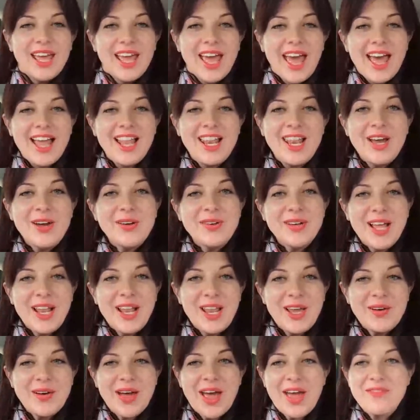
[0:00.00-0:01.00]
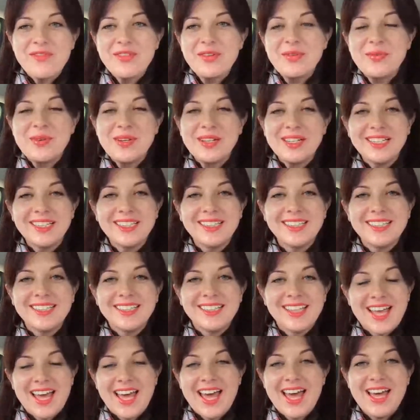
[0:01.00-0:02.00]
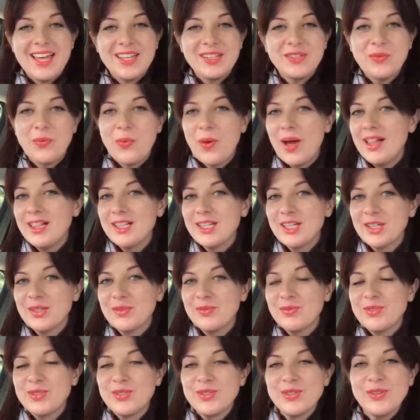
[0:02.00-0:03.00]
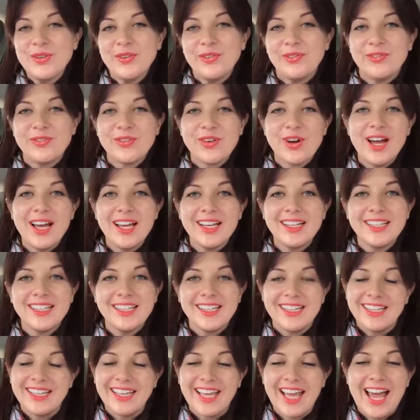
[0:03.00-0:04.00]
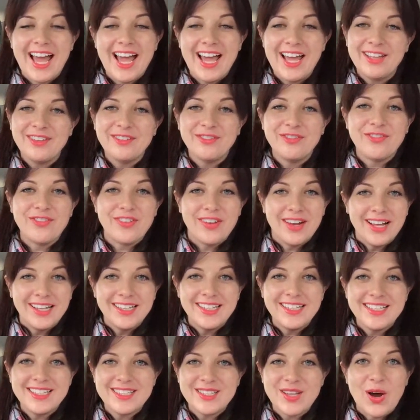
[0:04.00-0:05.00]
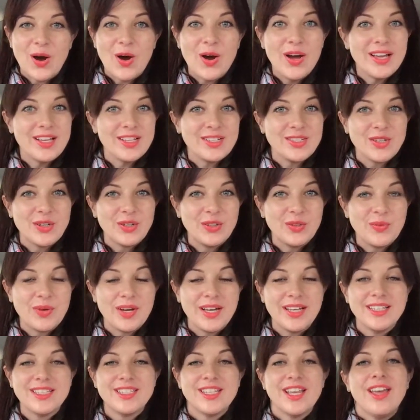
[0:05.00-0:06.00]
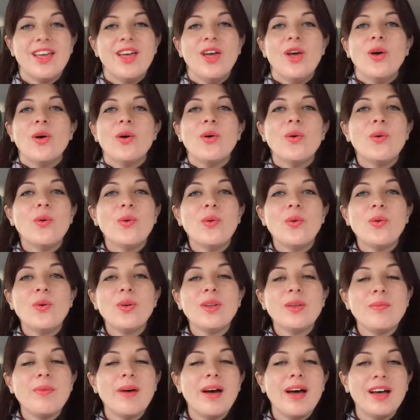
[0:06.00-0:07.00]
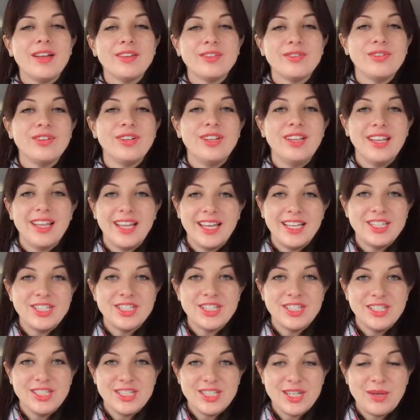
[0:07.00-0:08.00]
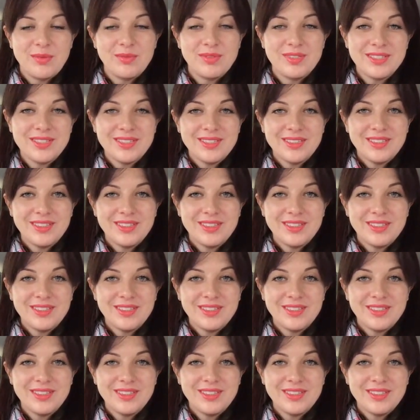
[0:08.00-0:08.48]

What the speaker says: Hello everyone, and welcome to Friday. And Fridays are, as always, all about relationships.